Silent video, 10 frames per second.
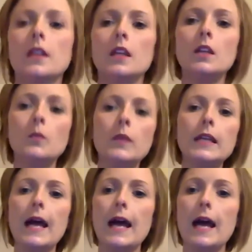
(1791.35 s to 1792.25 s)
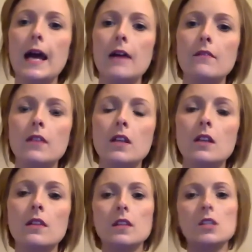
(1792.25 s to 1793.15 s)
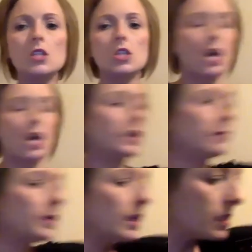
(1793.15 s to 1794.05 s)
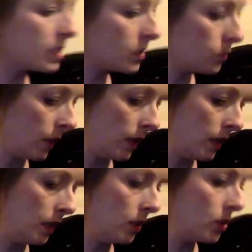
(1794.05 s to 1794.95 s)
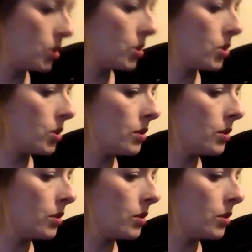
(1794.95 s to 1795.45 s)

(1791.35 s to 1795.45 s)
Then we have the jelly bean switch.